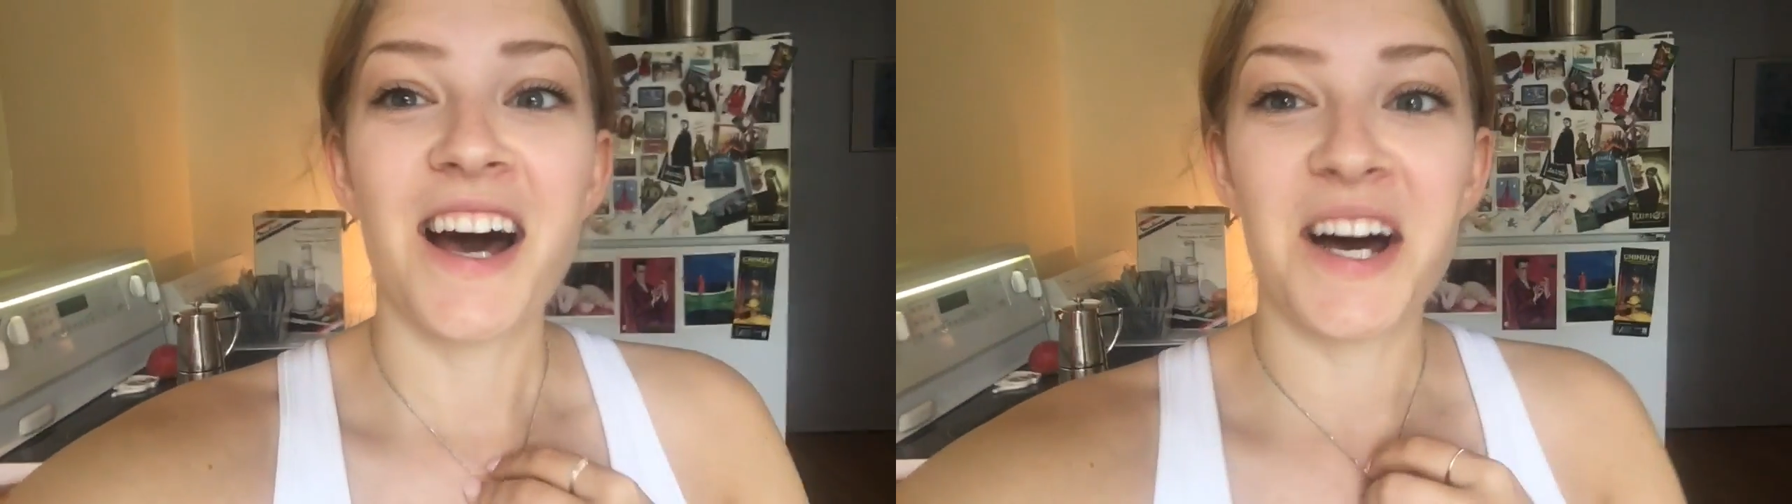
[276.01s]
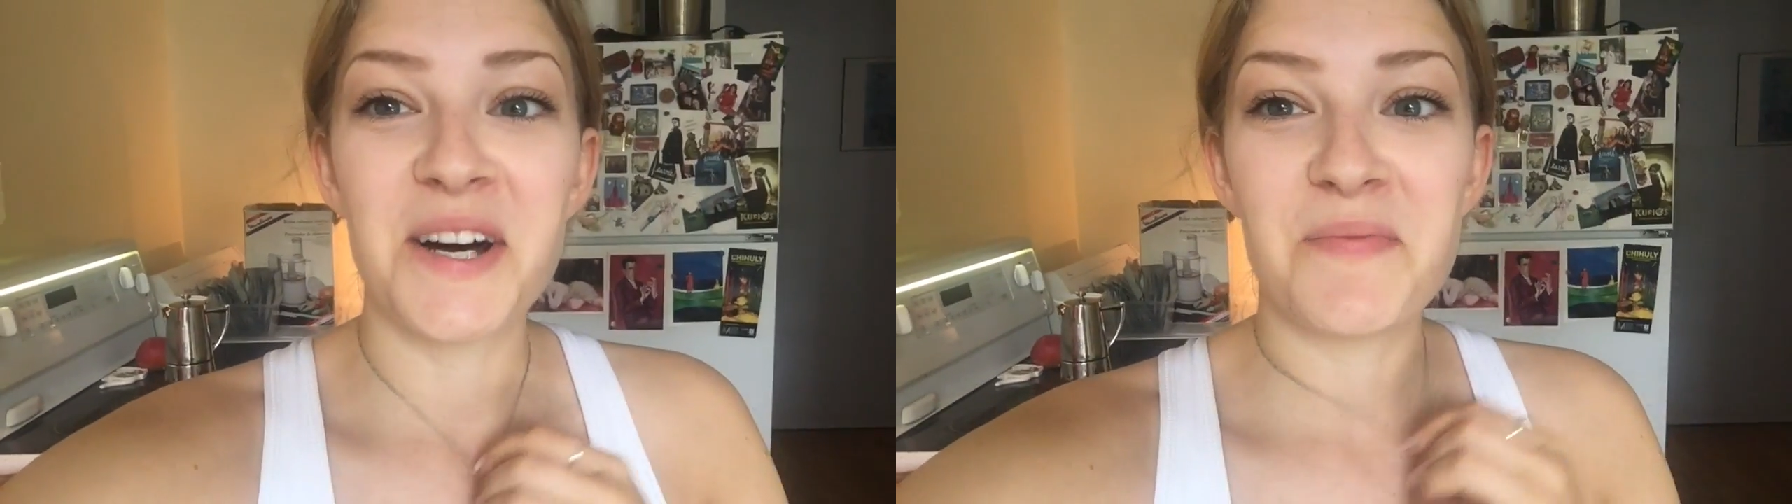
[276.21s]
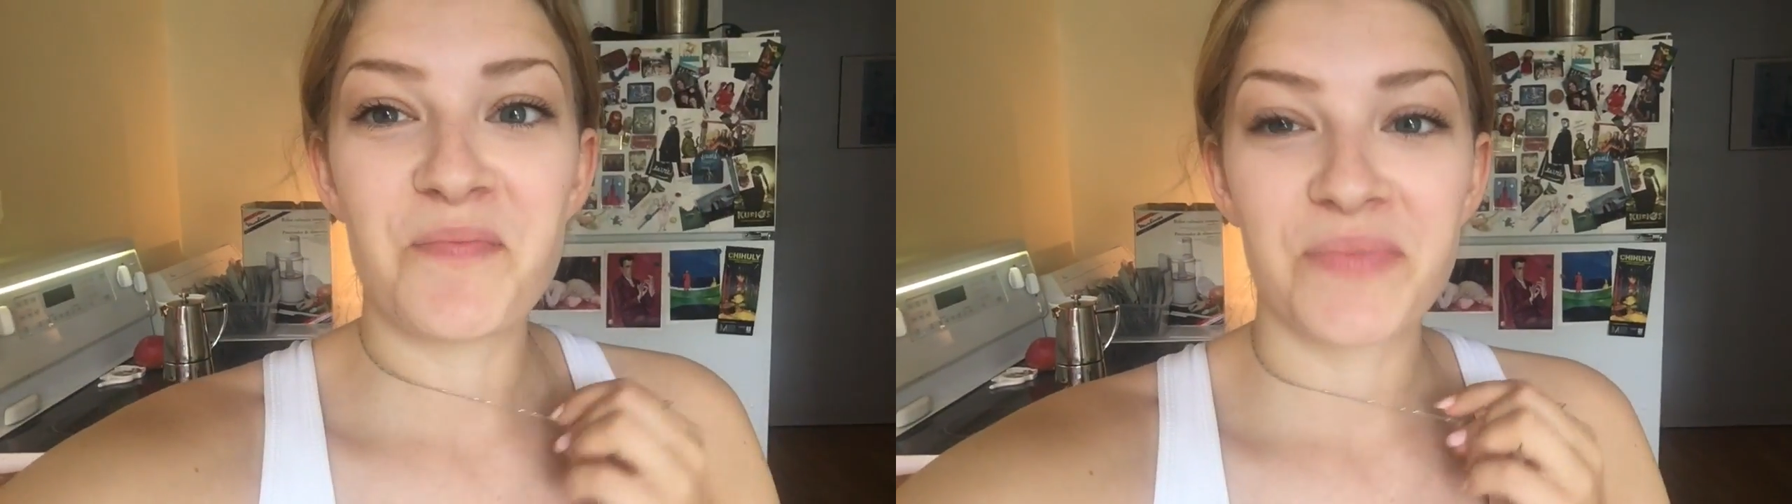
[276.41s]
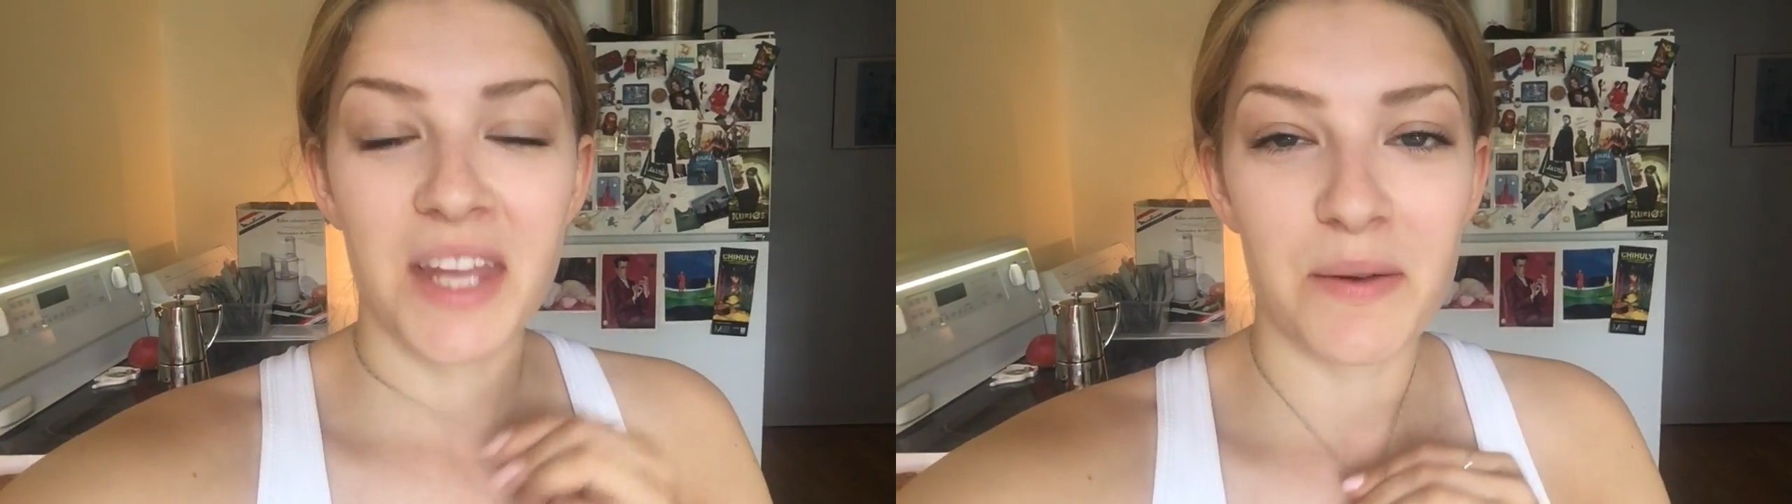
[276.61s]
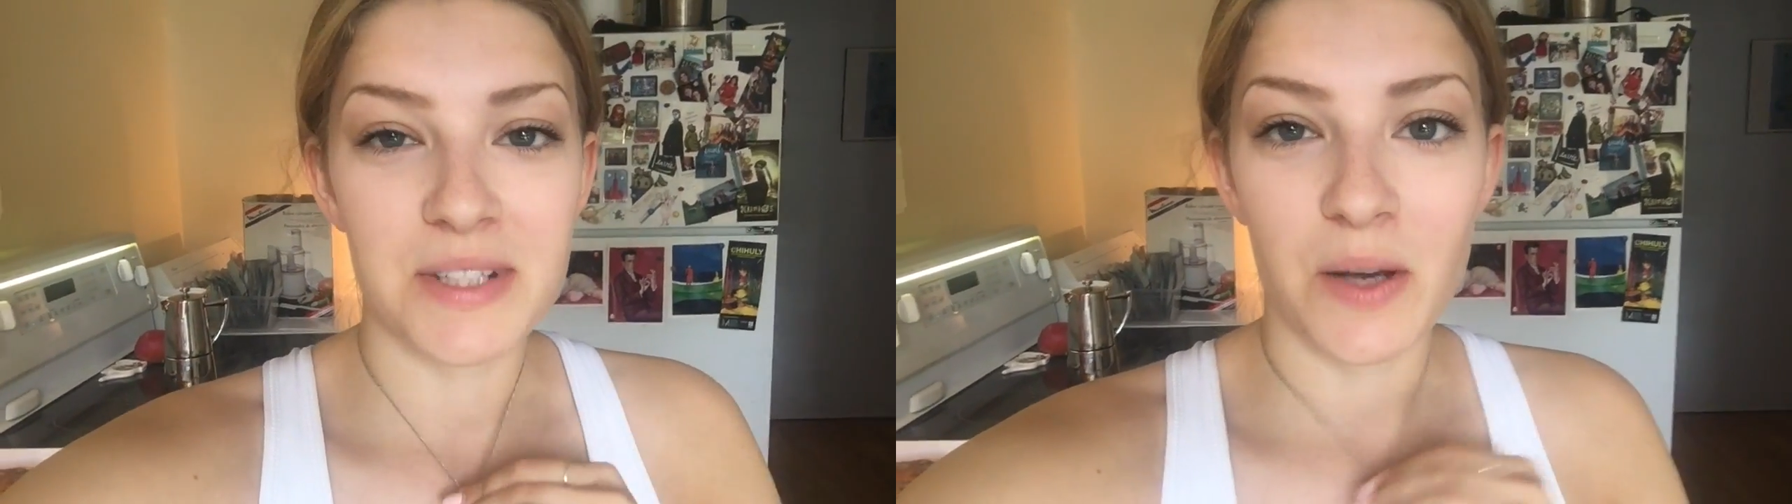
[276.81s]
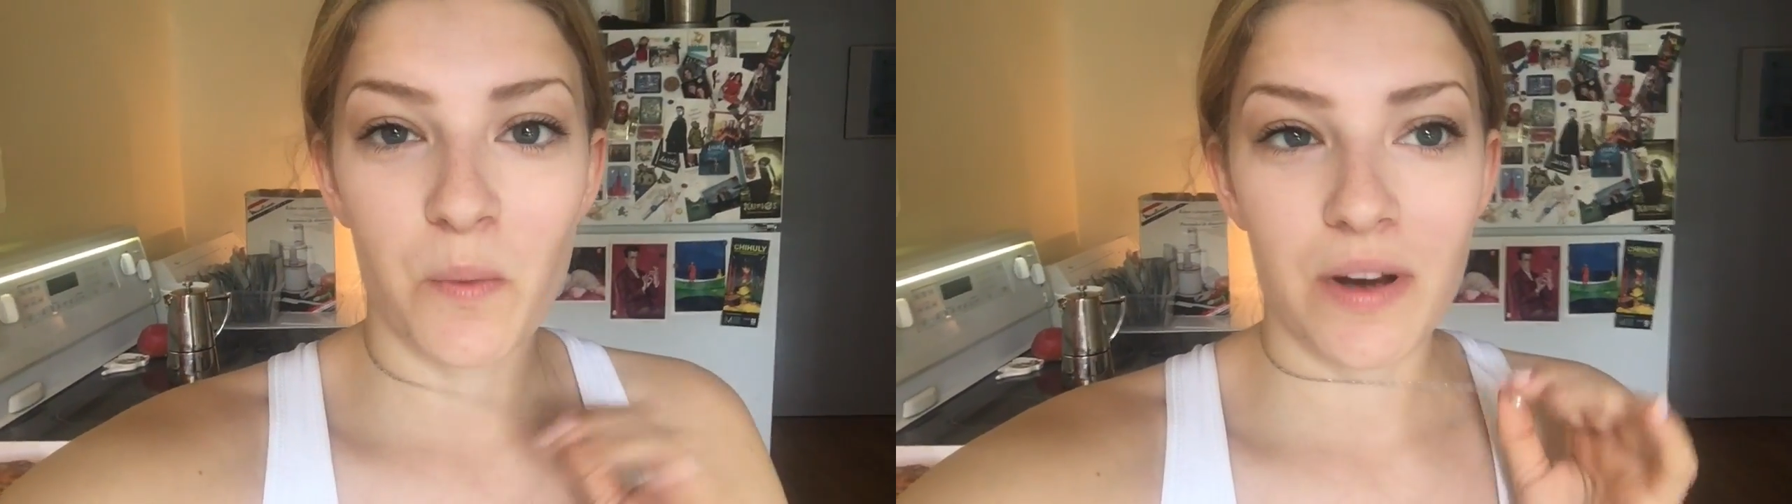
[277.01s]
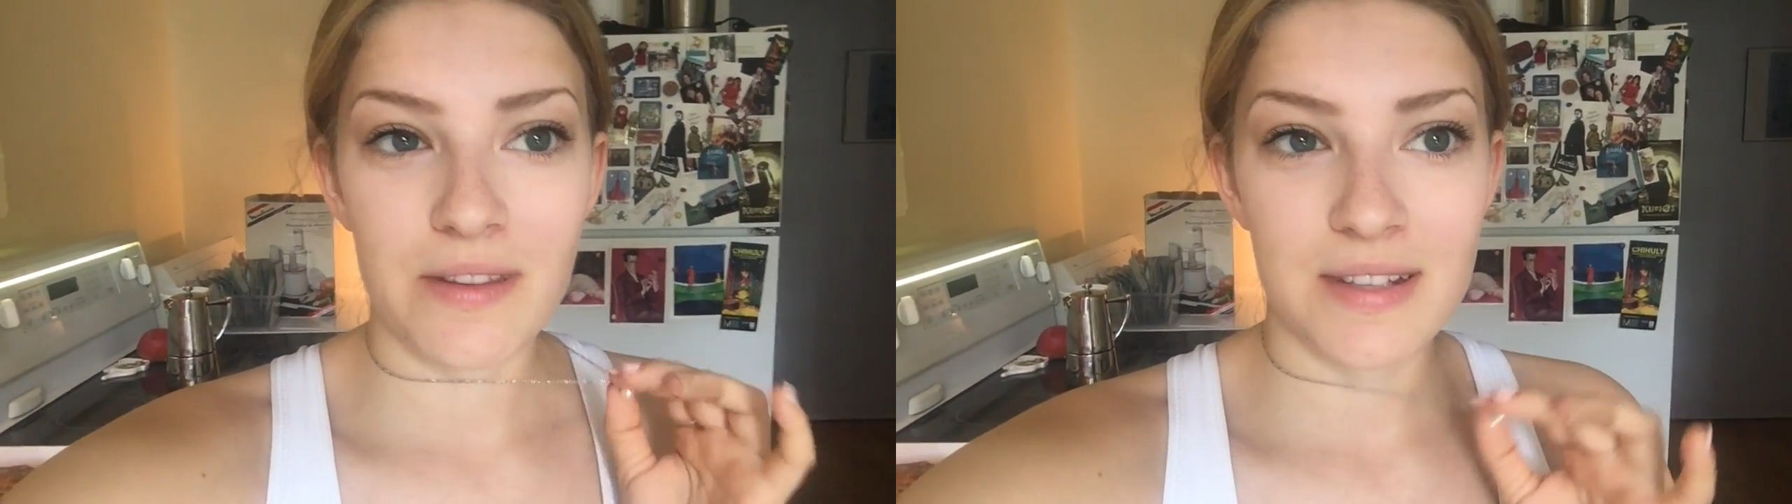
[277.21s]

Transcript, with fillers: Um, it was like one of